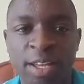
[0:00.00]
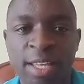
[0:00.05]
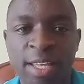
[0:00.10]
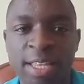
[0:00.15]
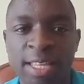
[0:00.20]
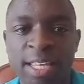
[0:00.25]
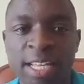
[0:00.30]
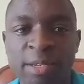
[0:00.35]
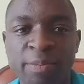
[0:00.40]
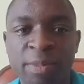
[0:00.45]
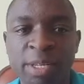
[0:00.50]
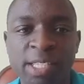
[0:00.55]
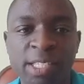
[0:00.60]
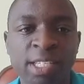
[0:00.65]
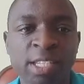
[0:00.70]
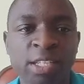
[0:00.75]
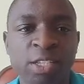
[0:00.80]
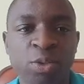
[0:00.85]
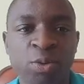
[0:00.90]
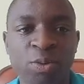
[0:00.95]
That
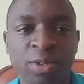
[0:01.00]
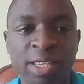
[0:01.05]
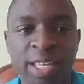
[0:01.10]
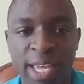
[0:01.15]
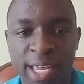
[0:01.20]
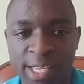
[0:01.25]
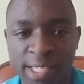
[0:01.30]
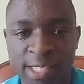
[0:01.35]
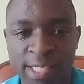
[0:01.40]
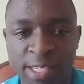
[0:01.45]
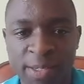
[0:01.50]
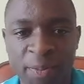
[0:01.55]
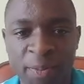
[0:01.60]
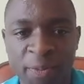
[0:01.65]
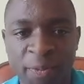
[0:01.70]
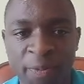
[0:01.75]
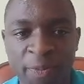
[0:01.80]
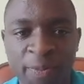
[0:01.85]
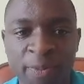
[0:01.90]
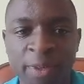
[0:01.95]
means two things.
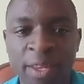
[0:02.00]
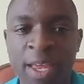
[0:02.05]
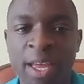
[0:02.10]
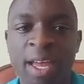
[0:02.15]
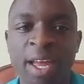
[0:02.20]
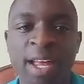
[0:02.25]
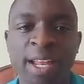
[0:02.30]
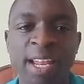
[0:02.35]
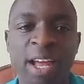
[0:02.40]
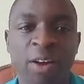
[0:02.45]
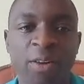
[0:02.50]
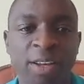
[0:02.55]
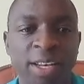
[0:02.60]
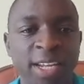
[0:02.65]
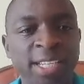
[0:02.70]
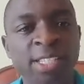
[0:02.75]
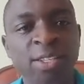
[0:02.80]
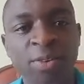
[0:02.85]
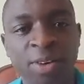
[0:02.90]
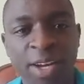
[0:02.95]
Now,
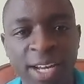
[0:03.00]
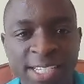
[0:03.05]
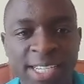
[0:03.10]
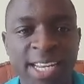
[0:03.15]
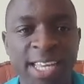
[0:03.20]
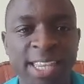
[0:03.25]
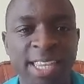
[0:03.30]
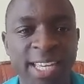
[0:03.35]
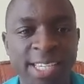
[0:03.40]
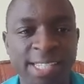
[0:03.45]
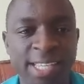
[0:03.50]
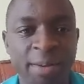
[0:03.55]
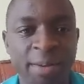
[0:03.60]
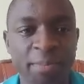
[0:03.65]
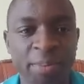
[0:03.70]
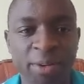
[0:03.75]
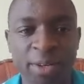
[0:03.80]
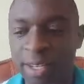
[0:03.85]
let's look at another example.